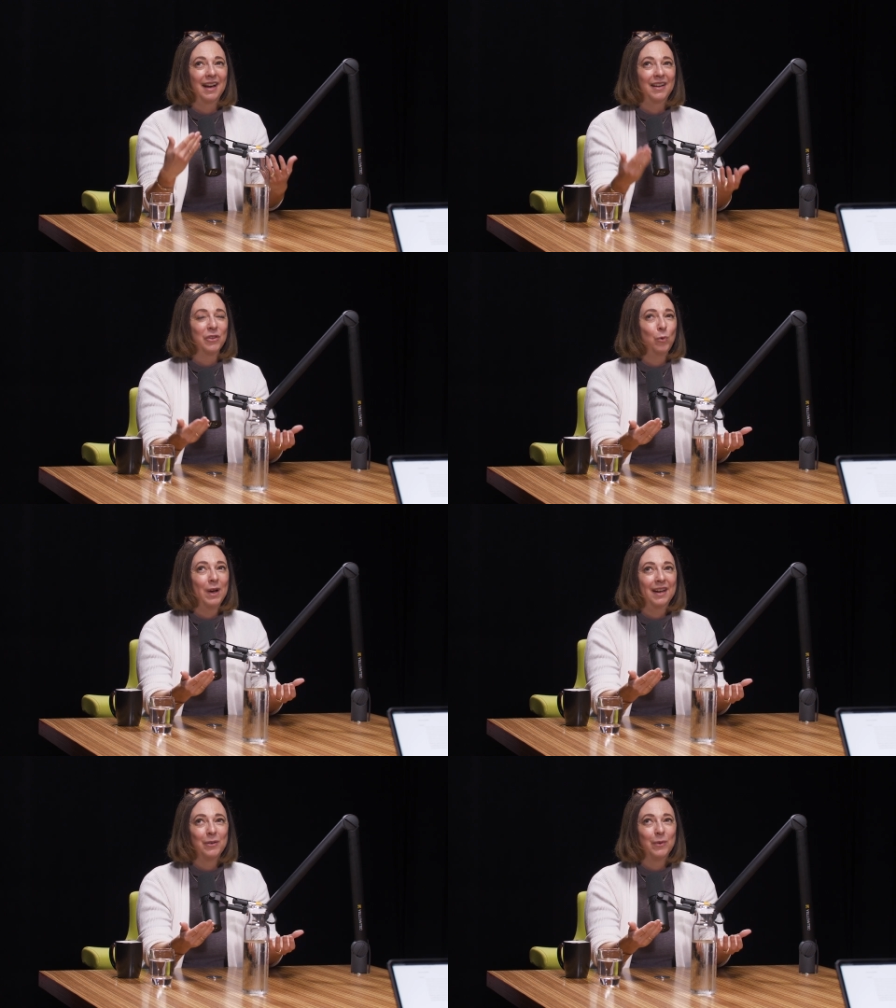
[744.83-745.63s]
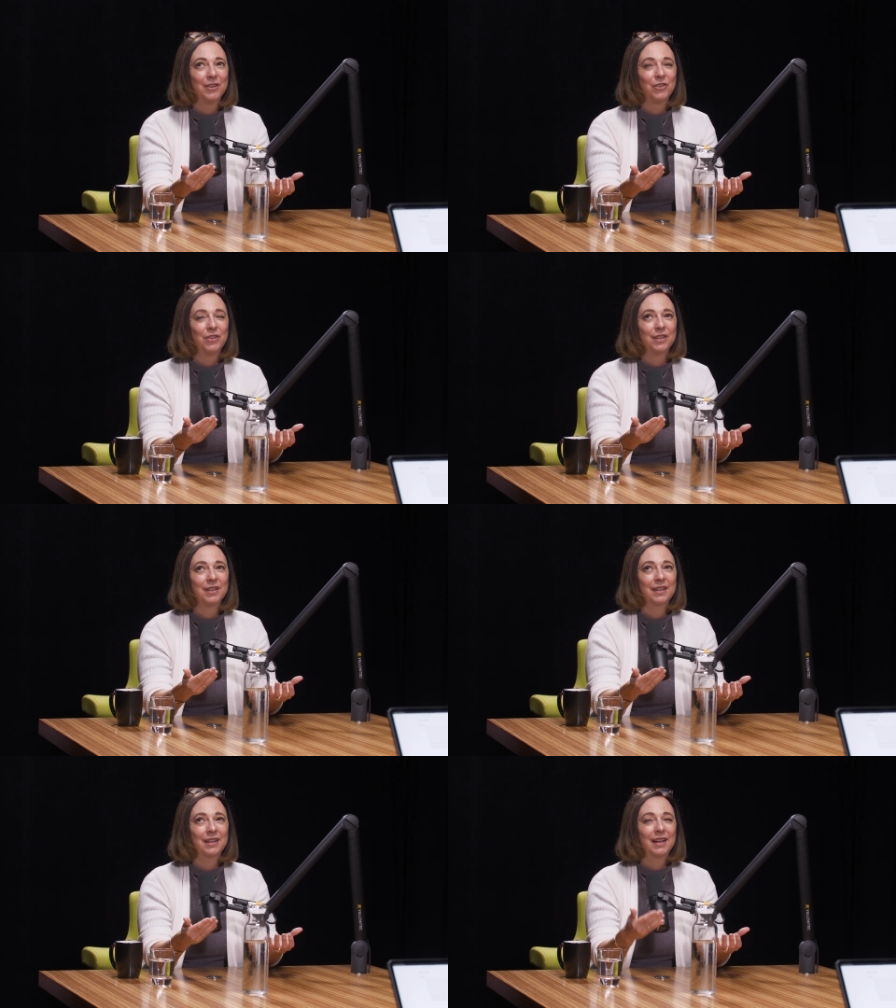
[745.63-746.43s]
and the way in which
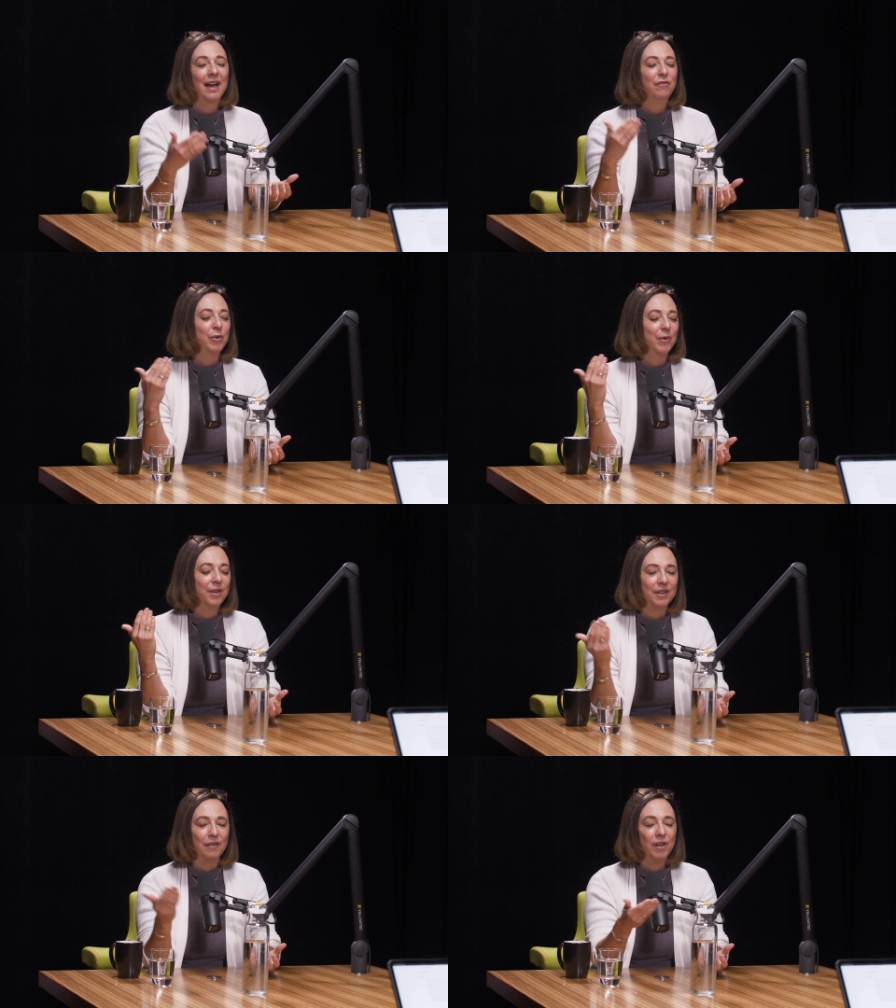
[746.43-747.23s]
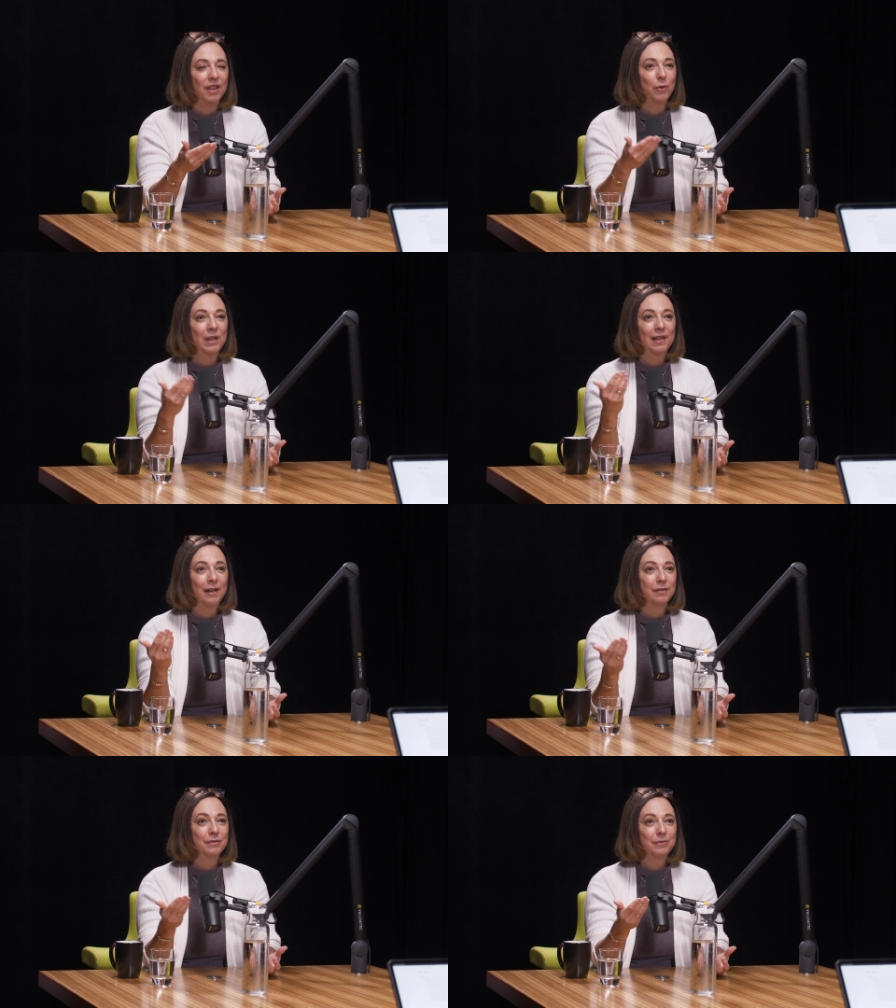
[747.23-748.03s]
everyone and everything we
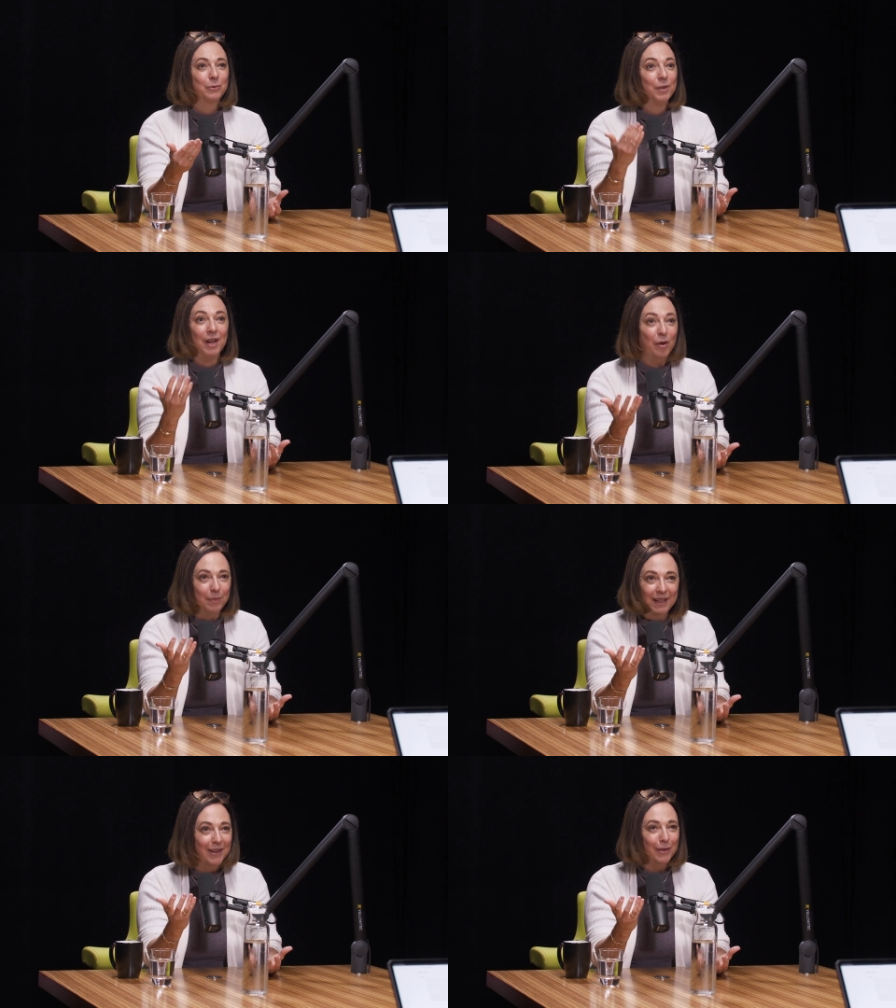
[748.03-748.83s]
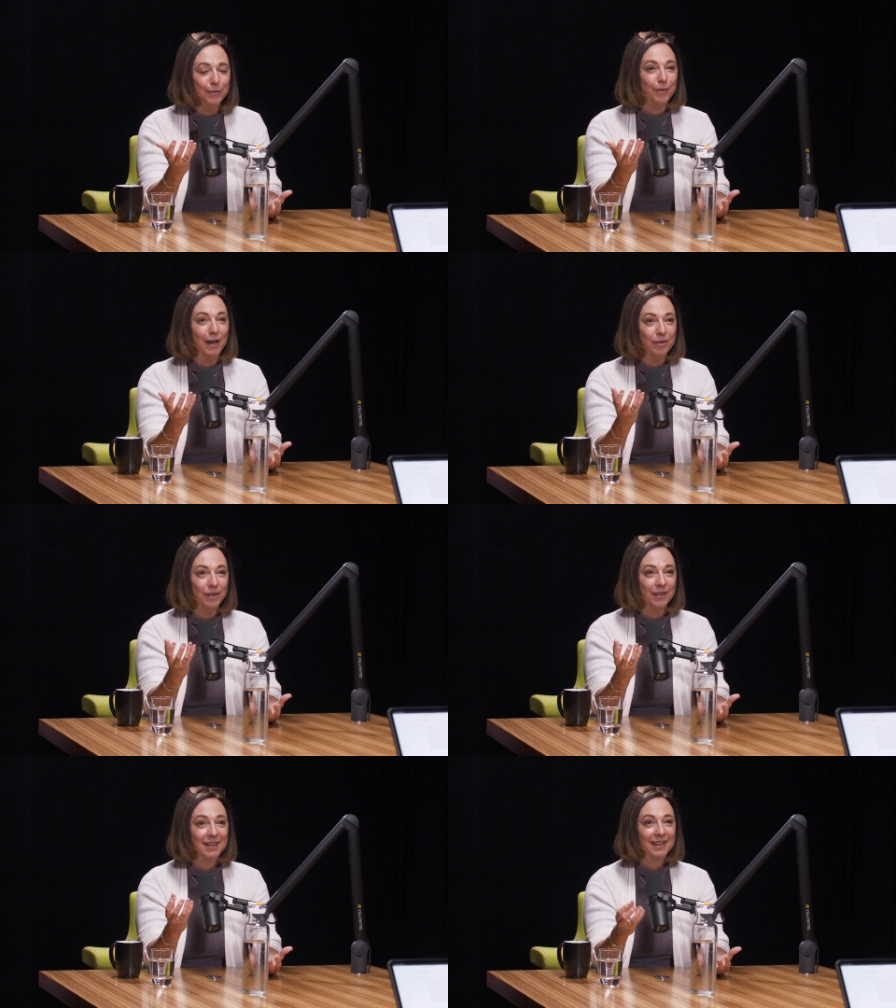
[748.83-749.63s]
love will not be here forever.